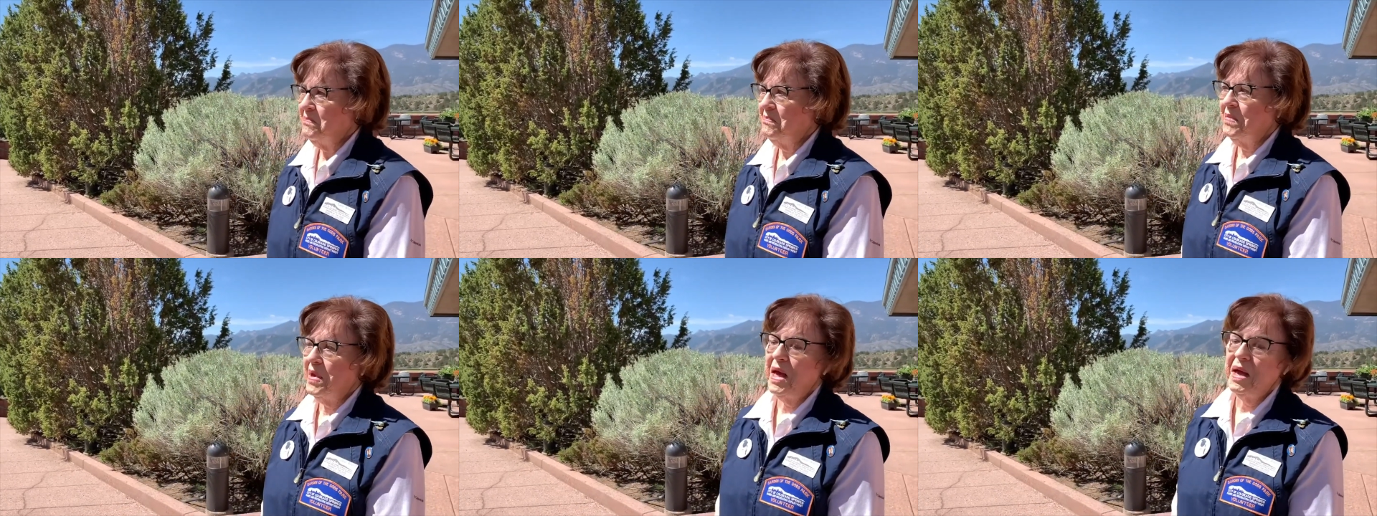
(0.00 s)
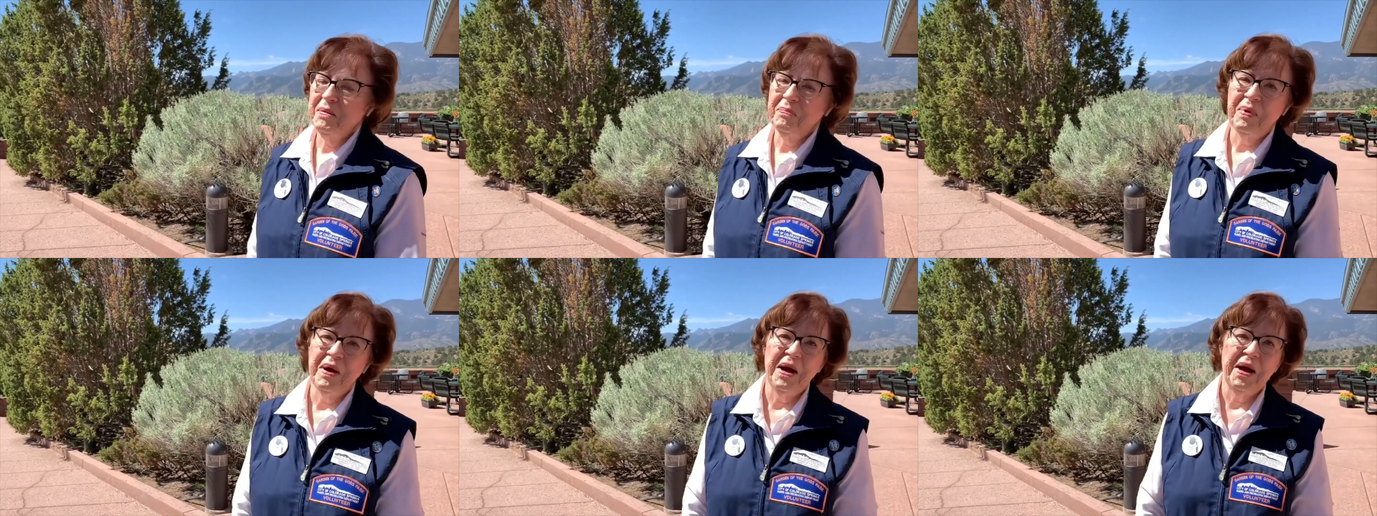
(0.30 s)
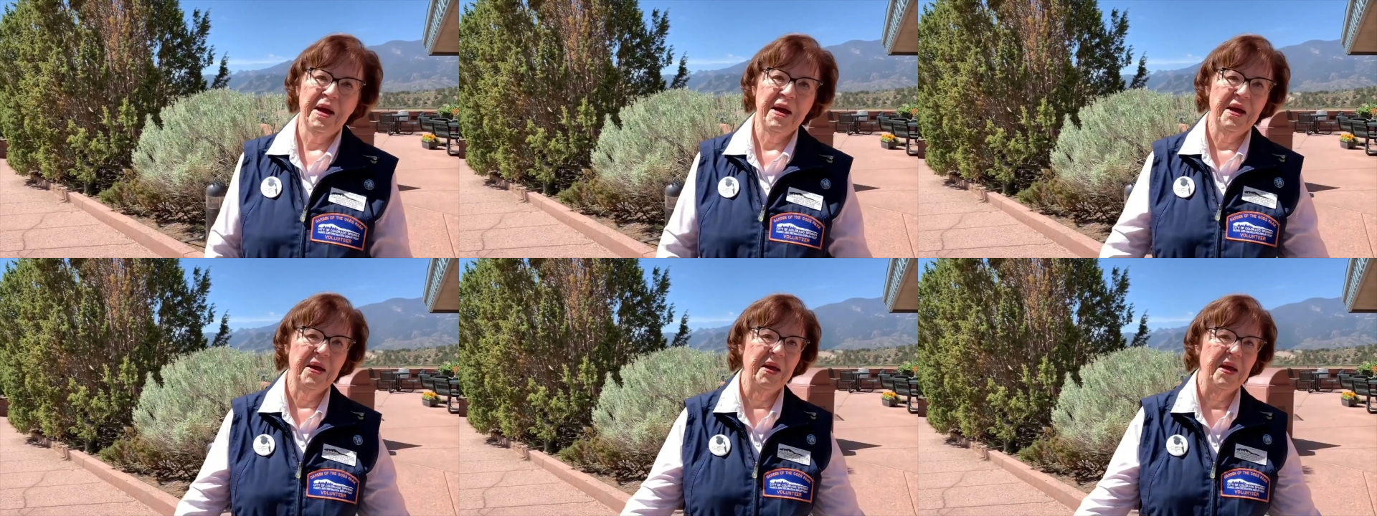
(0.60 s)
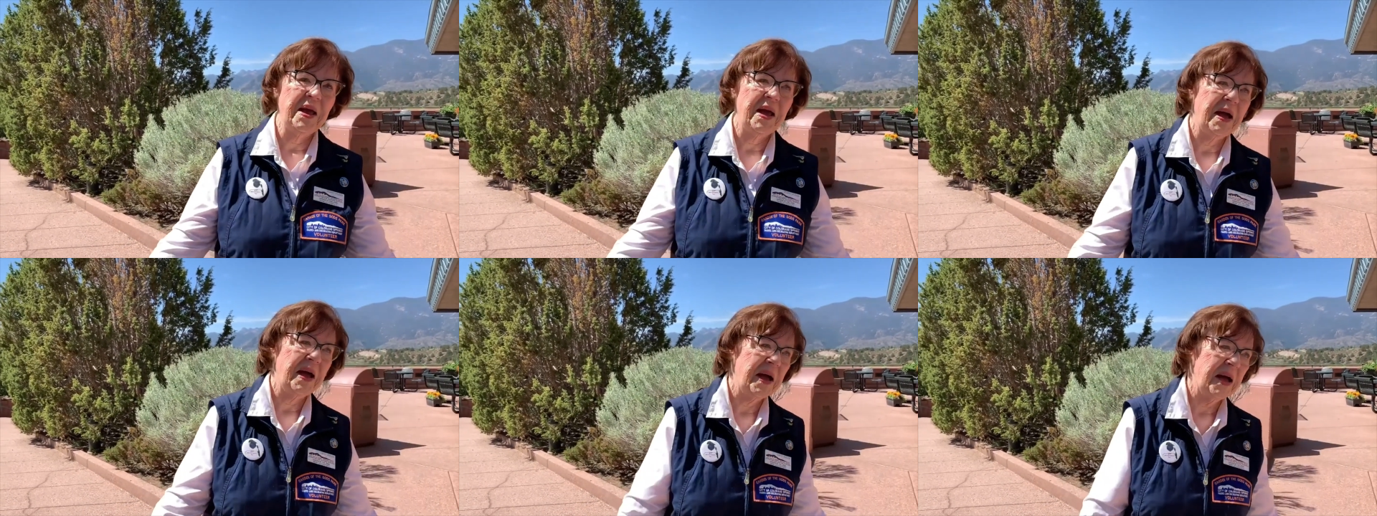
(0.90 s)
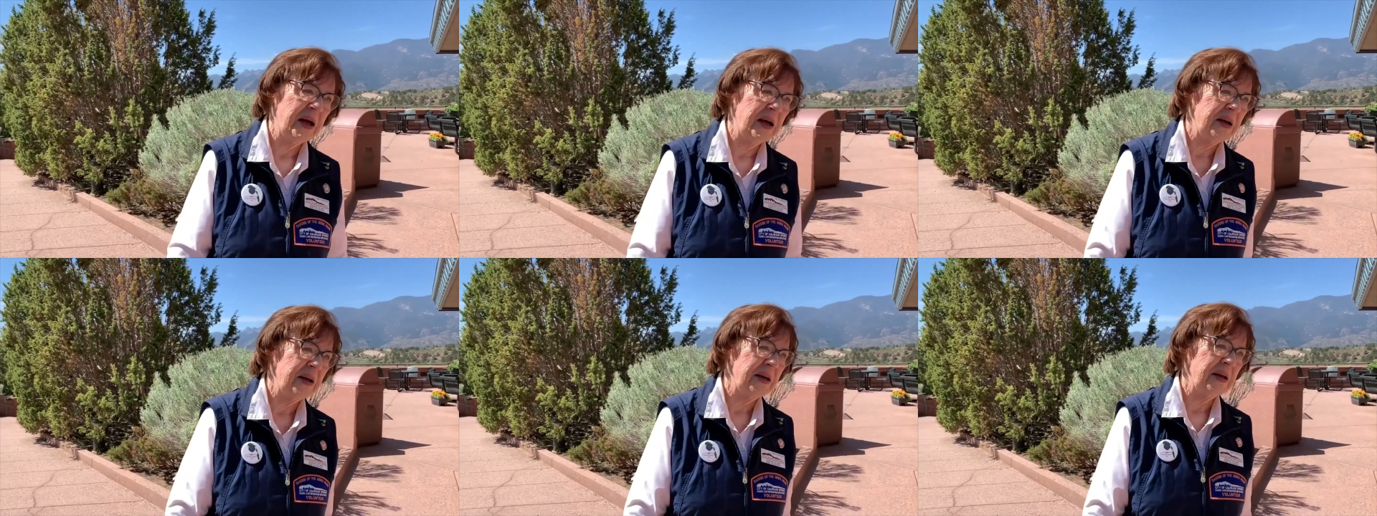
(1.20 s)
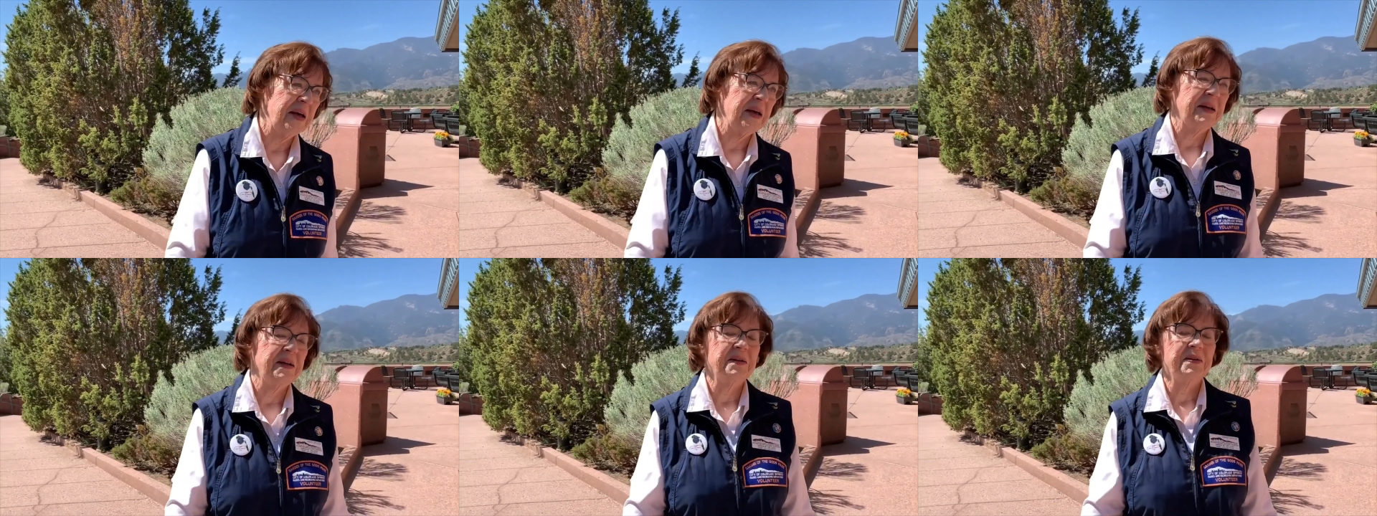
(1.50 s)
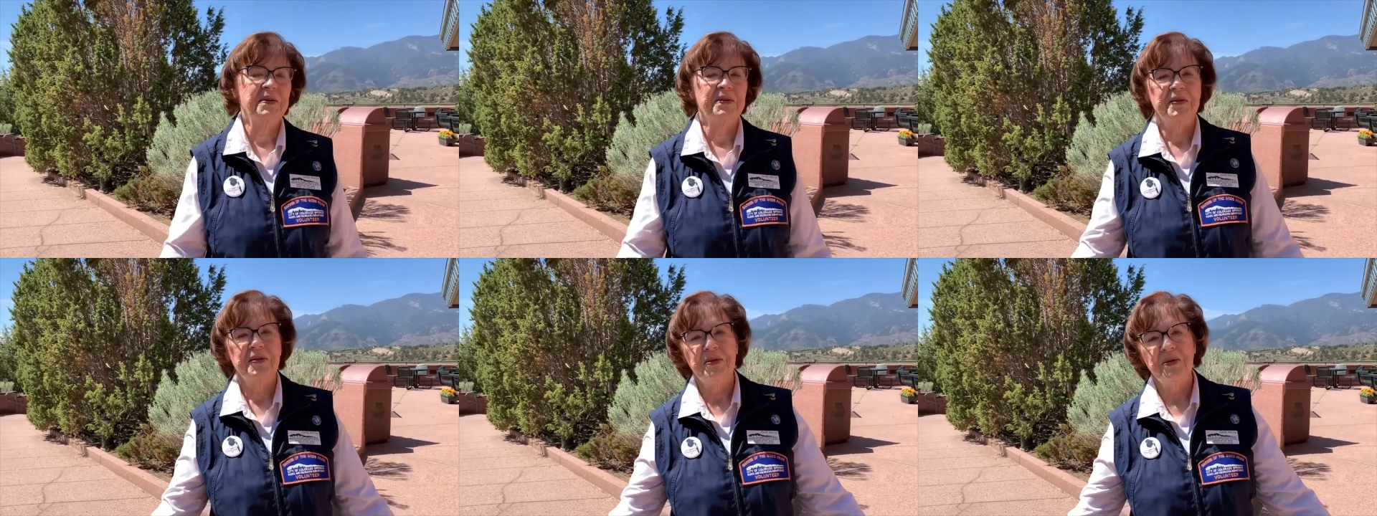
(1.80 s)
magpie and
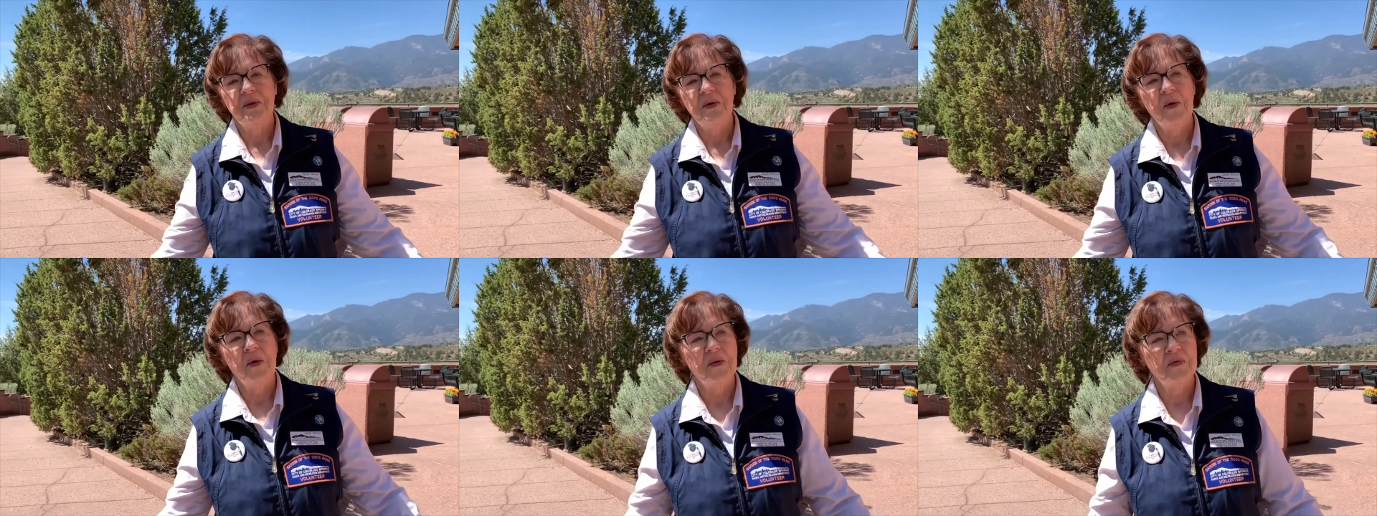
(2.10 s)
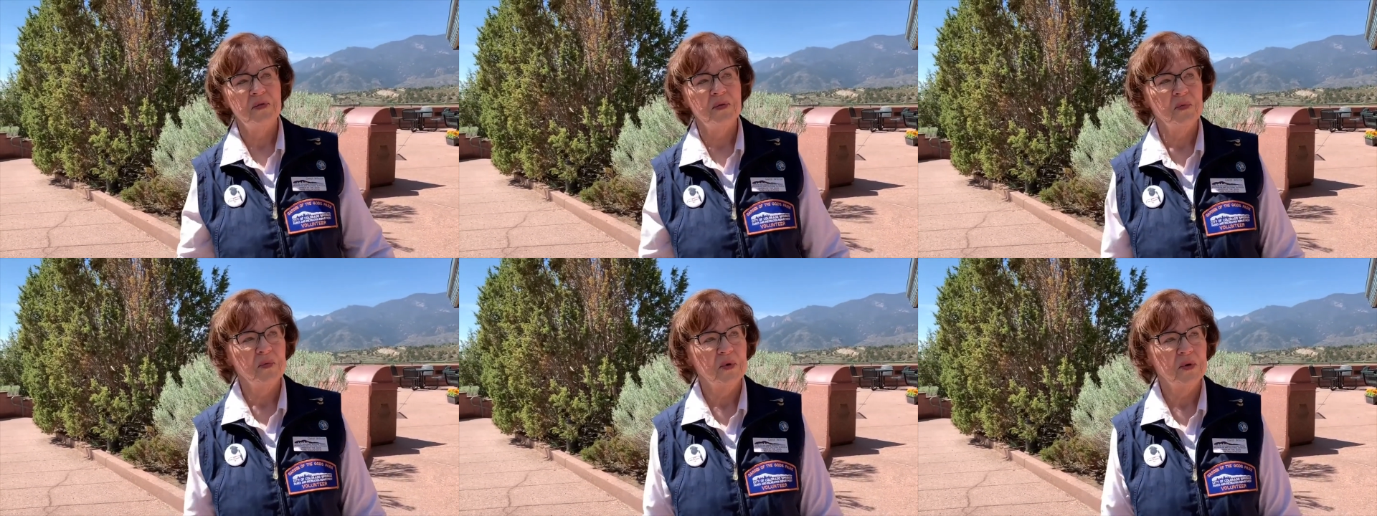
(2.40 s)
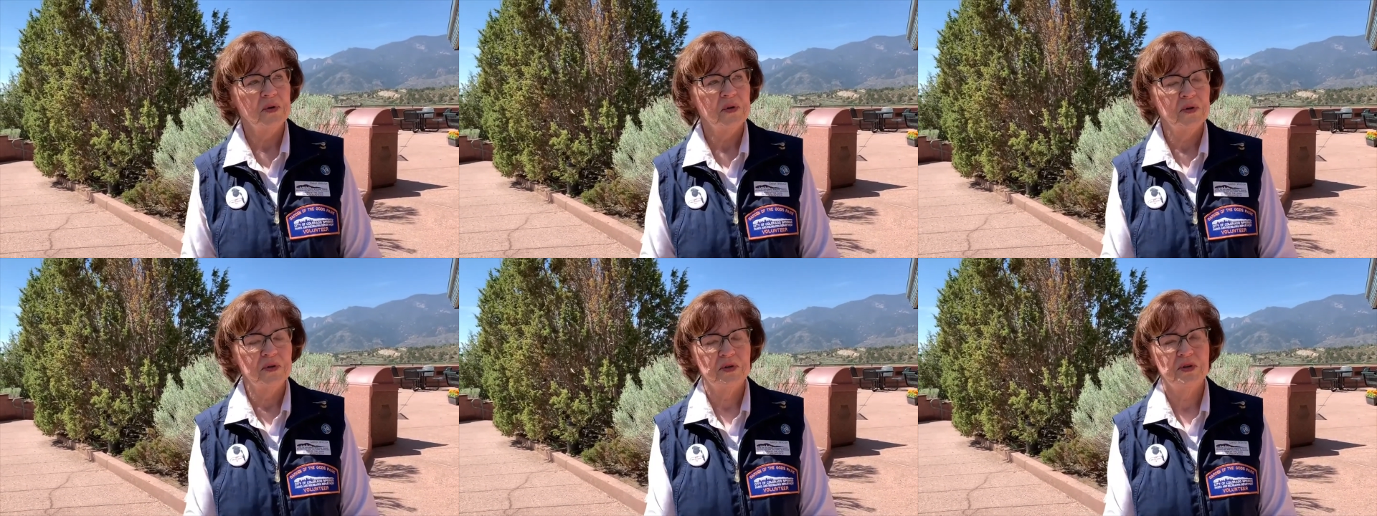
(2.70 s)
corvid world.